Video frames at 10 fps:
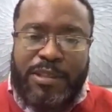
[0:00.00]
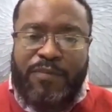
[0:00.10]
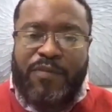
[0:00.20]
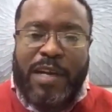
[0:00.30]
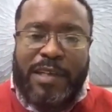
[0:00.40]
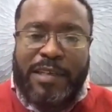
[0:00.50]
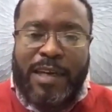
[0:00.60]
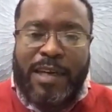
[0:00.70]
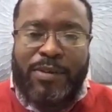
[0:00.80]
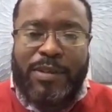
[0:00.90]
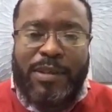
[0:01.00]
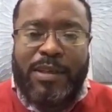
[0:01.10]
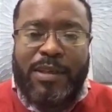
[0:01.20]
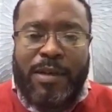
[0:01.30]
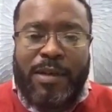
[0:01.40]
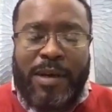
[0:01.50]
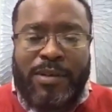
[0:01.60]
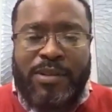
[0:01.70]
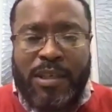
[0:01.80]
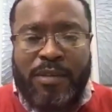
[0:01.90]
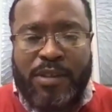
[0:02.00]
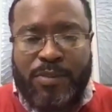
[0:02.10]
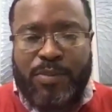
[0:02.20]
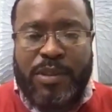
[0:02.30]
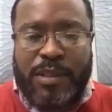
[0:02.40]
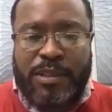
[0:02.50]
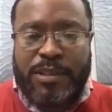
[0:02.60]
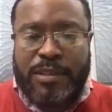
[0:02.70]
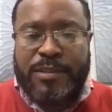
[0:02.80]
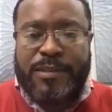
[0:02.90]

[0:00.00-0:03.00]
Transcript: to find out about television production.